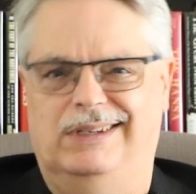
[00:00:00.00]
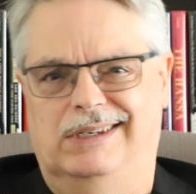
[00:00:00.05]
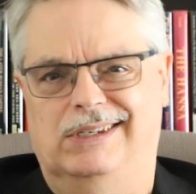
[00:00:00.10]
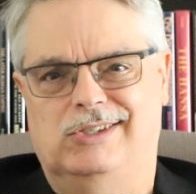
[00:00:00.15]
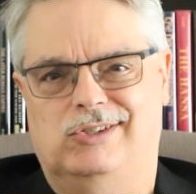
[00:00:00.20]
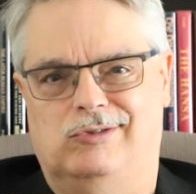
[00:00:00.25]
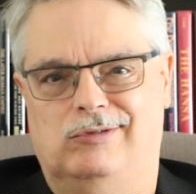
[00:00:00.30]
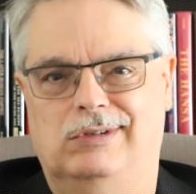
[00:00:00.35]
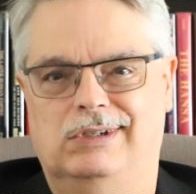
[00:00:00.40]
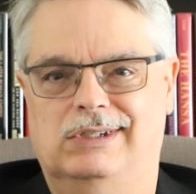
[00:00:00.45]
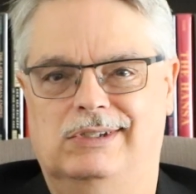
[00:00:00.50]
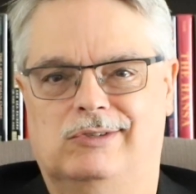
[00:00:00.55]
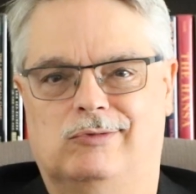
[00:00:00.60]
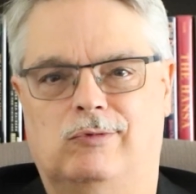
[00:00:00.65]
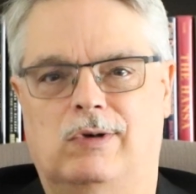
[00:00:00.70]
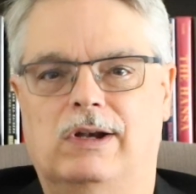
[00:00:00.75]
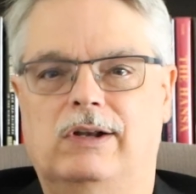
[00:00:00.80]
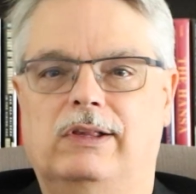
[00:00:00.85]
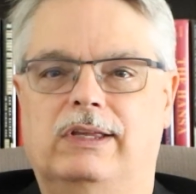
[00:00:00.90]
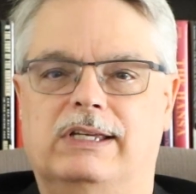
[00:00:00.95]
History is
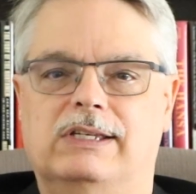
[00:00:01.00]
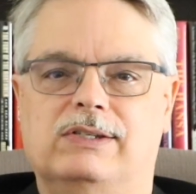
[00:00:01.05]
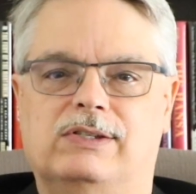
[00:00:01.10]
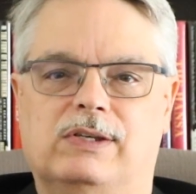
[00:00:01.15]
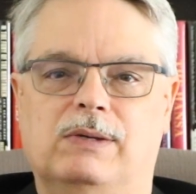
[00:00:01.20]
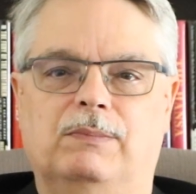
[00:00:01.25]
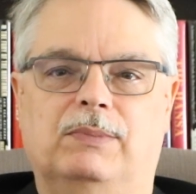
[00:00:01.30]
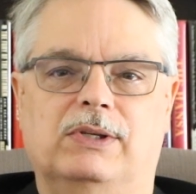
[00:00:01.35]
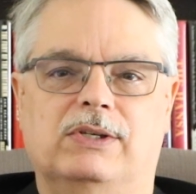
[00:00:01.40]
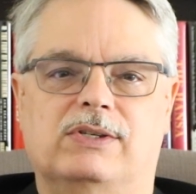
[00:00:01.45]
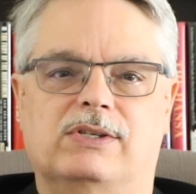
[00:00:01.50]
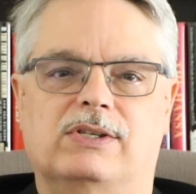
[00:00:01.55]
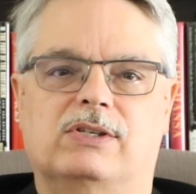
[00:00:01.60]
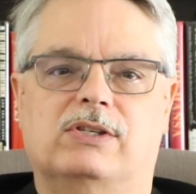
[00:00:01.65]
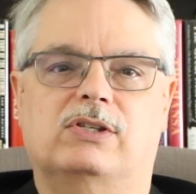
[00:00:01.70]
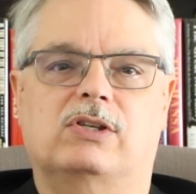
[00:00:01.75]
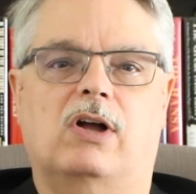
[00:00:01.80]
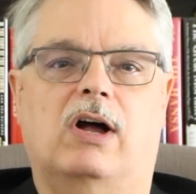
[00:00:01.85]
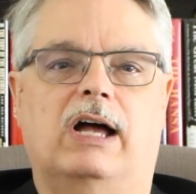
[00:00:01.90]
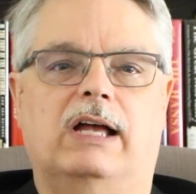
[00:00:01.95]
rarely as simple as
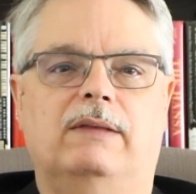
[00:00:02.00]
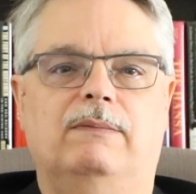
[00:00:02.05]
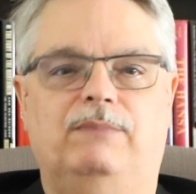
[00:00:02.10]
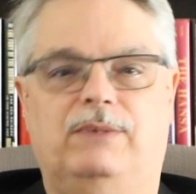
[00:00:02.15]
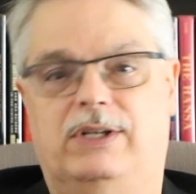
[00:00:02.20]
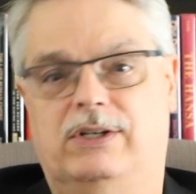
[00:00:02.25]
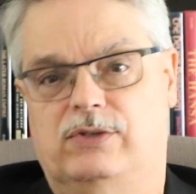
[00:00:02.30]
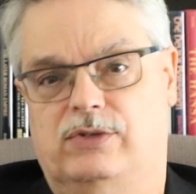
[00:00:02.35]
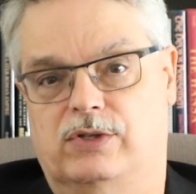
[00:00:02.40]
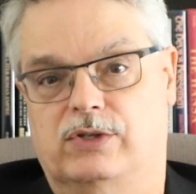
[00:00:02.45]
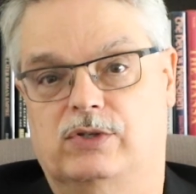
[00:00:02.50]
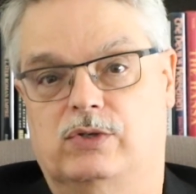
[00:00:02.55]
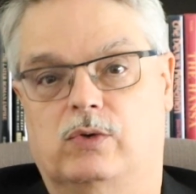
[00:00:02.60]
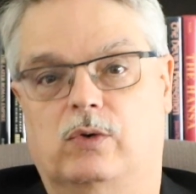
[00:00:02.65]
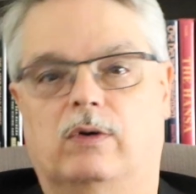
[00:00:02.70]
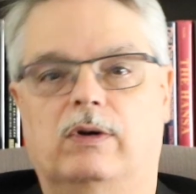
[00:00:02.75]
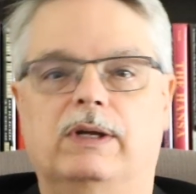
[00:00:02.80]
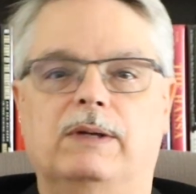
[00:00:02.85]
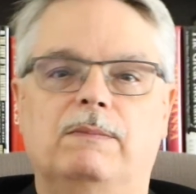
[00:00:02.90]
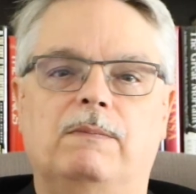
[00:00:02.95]
it's taught. Here's the
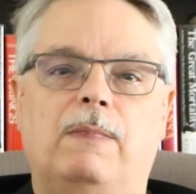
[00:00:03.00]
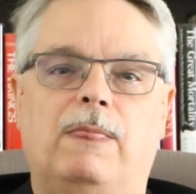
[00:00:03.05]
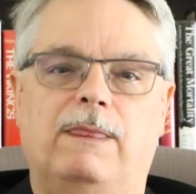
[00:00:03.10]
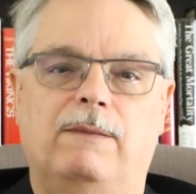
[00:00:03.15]
story.